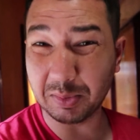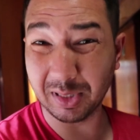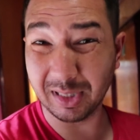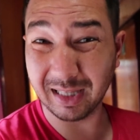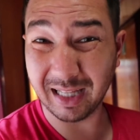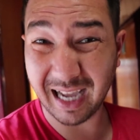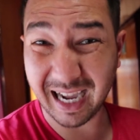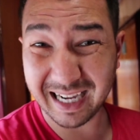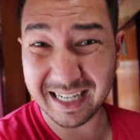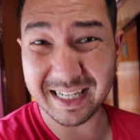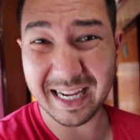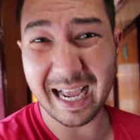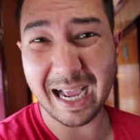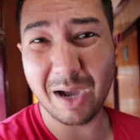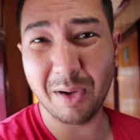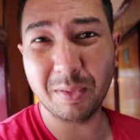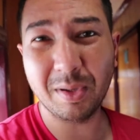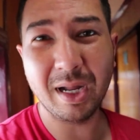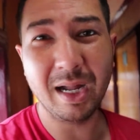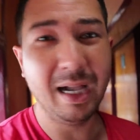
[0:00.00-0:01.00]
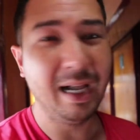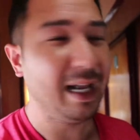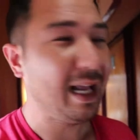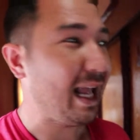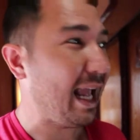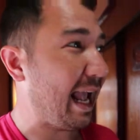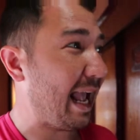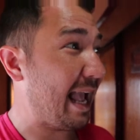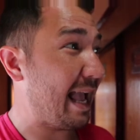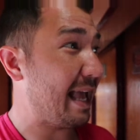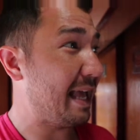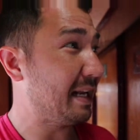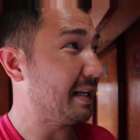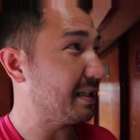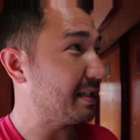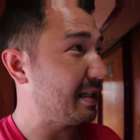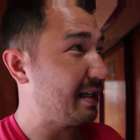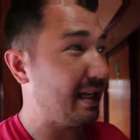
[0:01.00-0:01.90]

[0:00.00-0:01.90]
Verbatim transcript: to lie down and